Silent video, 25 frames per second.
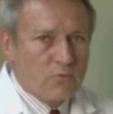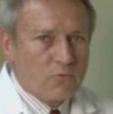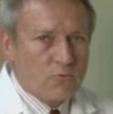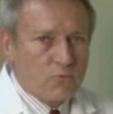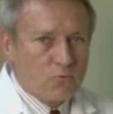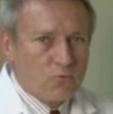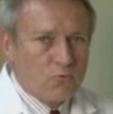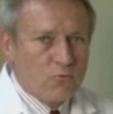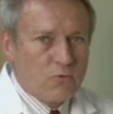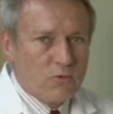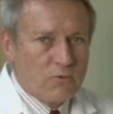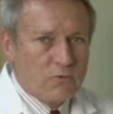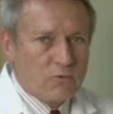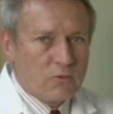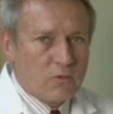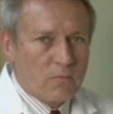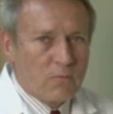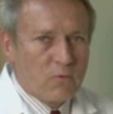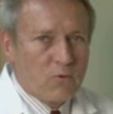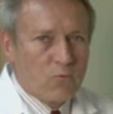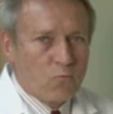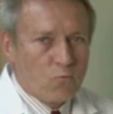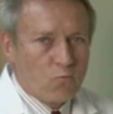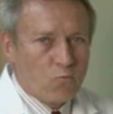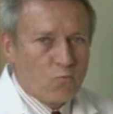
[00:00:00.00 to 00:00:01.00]
to
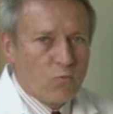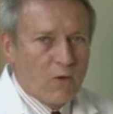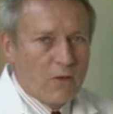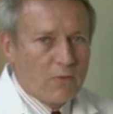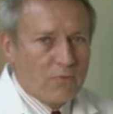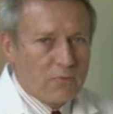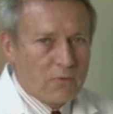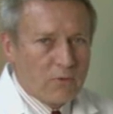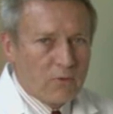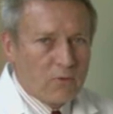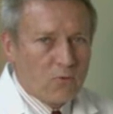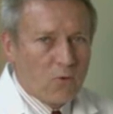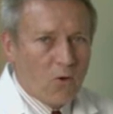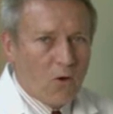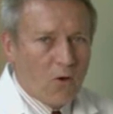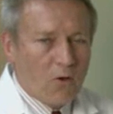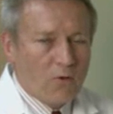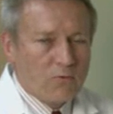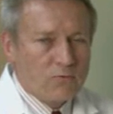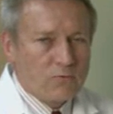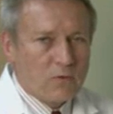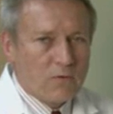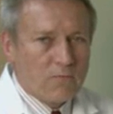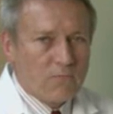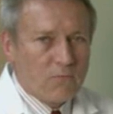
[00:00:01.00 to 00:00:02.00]
determine what the
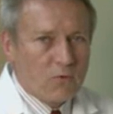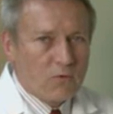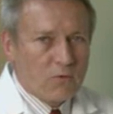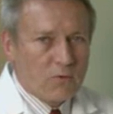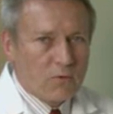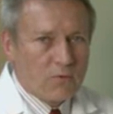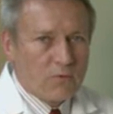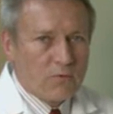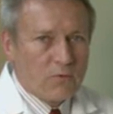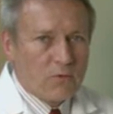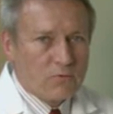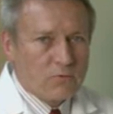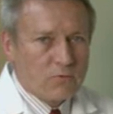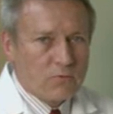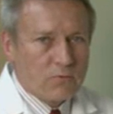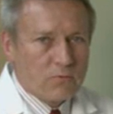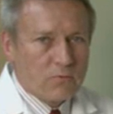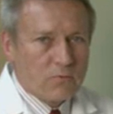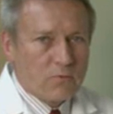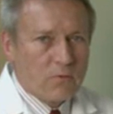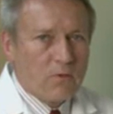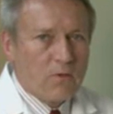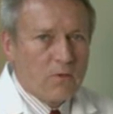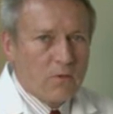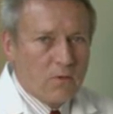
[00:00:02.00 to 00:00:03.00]
cause of your
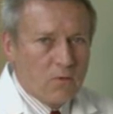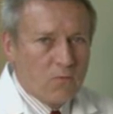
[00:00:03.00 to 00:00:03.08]
condition